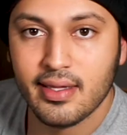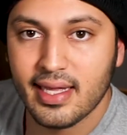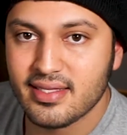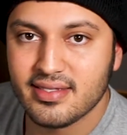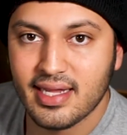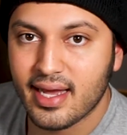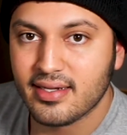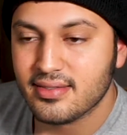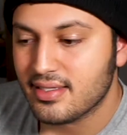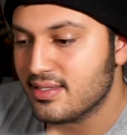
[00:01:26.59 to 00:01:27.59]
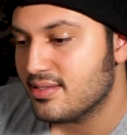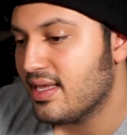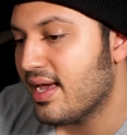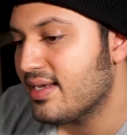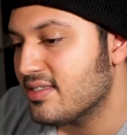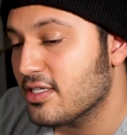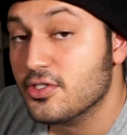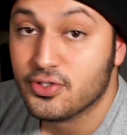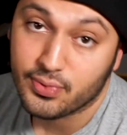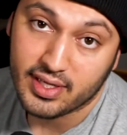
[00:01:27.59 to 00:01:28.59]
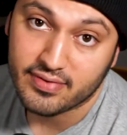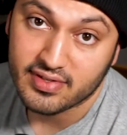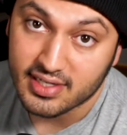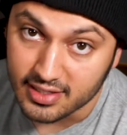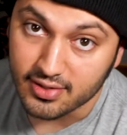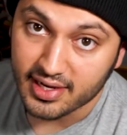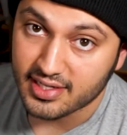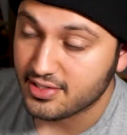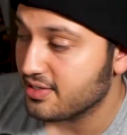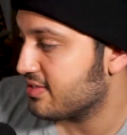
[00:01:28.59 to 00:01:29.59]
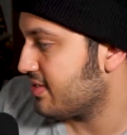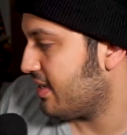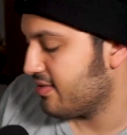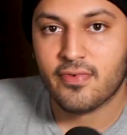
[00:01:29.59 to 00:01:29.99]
it's not as sweet of a deal, I guess you could say.